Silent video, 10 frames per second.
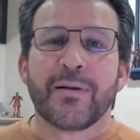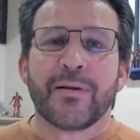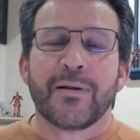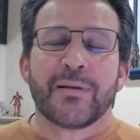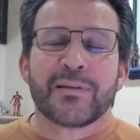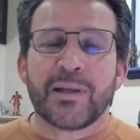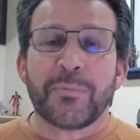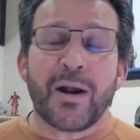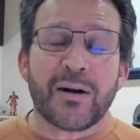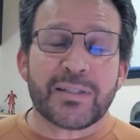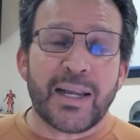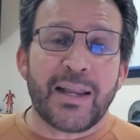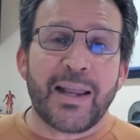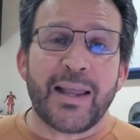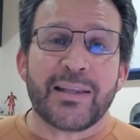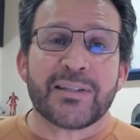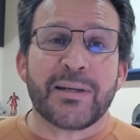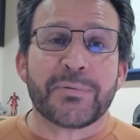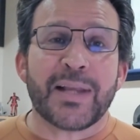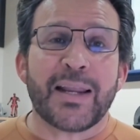Some are saying, hey, this
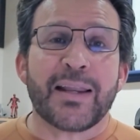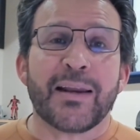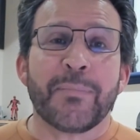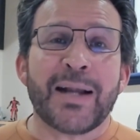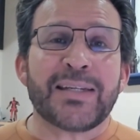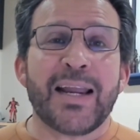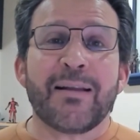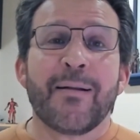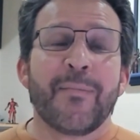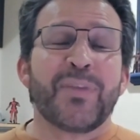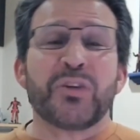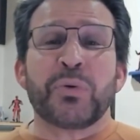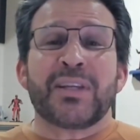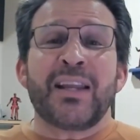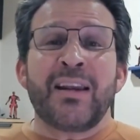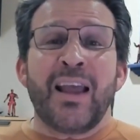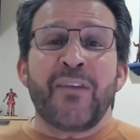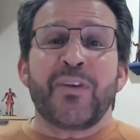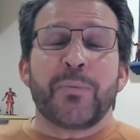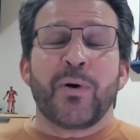team's tanking it. My take, this was
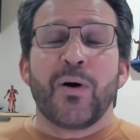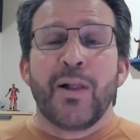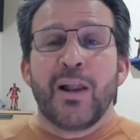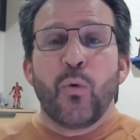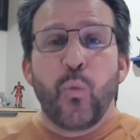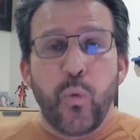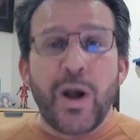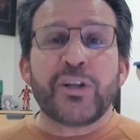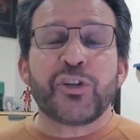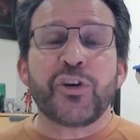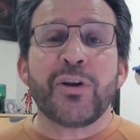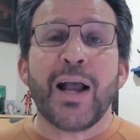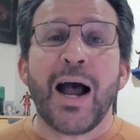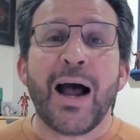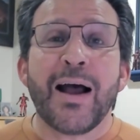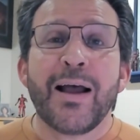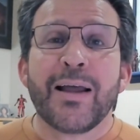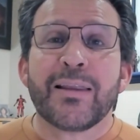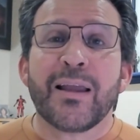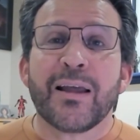inevitable. Once you got
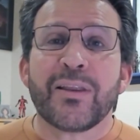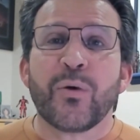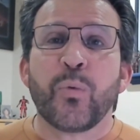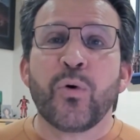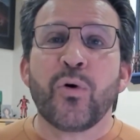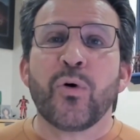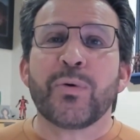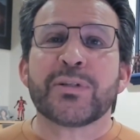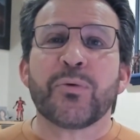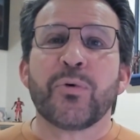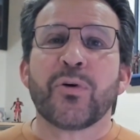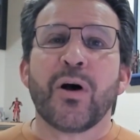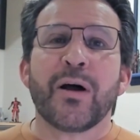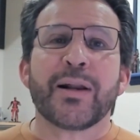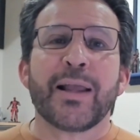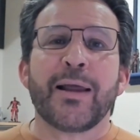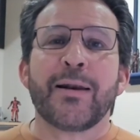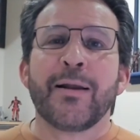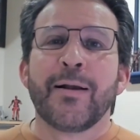the rule, what's the rule called again?